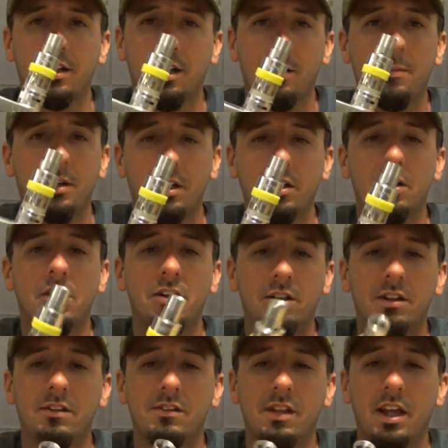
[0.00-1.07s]
I mean, look
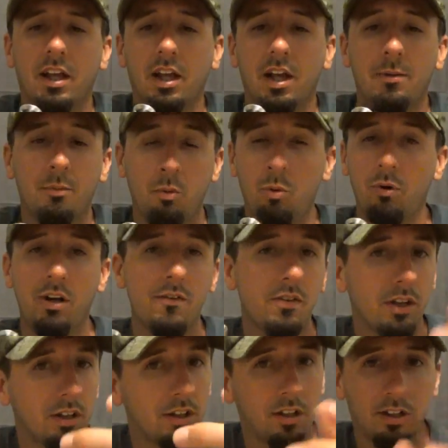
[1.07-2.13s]
this thing up, or
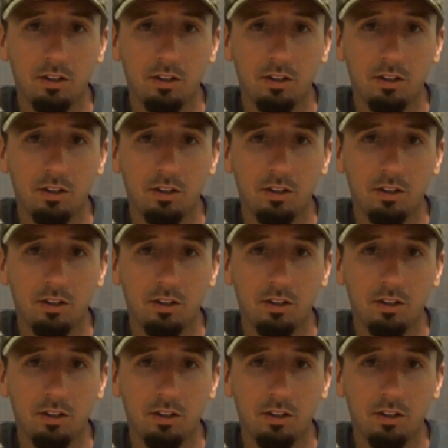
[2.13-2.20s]
even